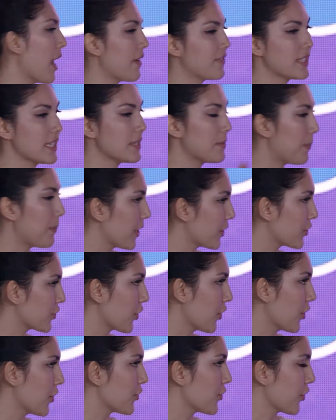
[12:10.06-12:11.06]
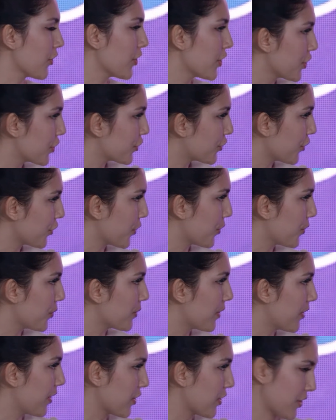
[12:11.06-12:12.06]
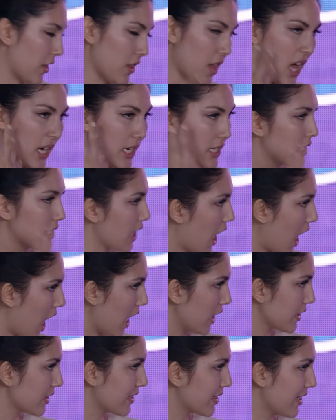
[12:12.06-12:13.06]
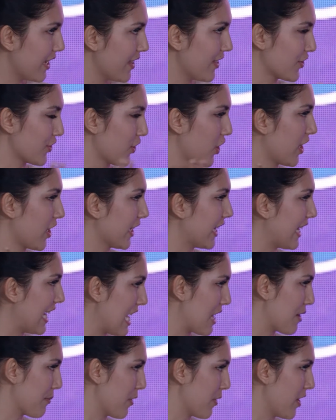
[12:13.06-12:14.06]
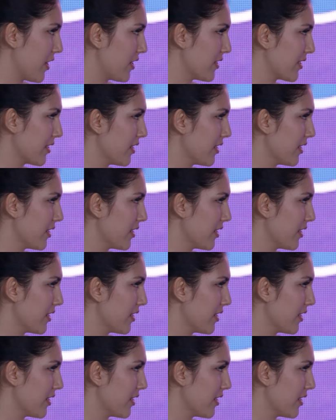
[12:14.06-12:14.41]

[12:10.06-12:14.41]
I've seen pictures, you're in the suit, there's a lot of dots, and there's a lot of cameras.